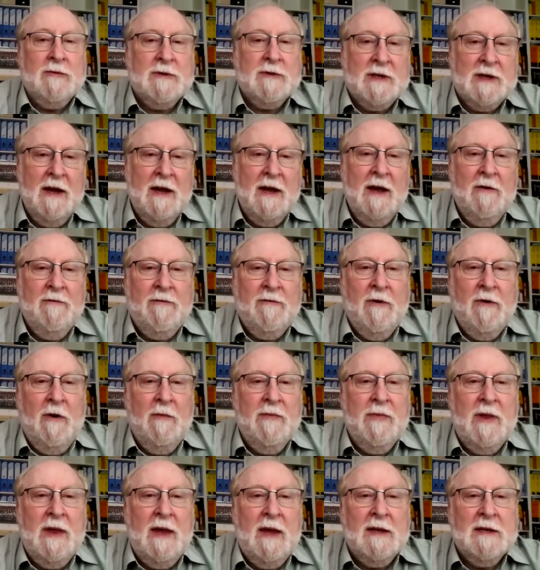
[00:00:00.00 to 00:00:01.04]
from
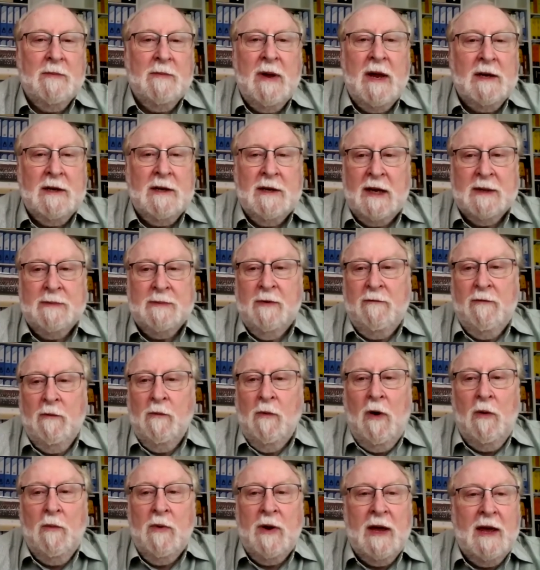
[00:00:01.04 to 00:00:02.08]
these meetings, but from what
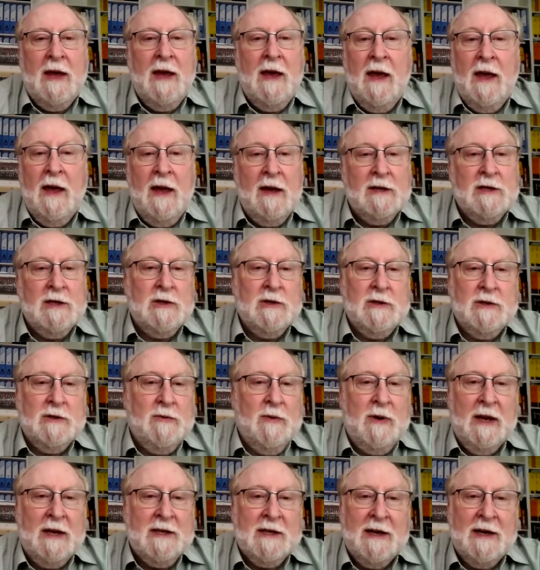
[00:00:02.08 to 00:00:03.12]
we hear to an
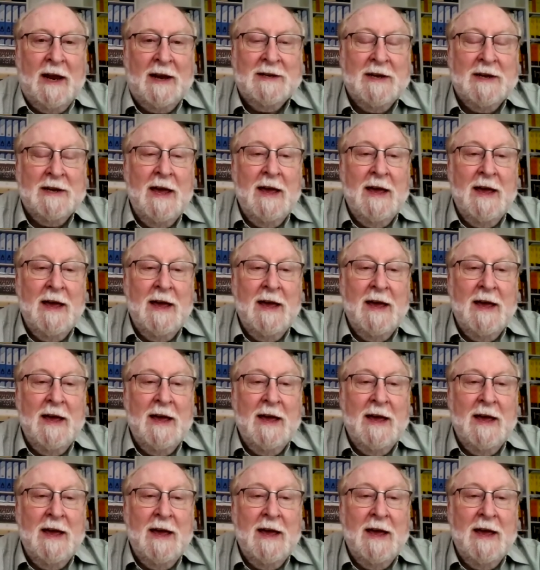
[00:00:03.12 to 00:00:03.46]
extent,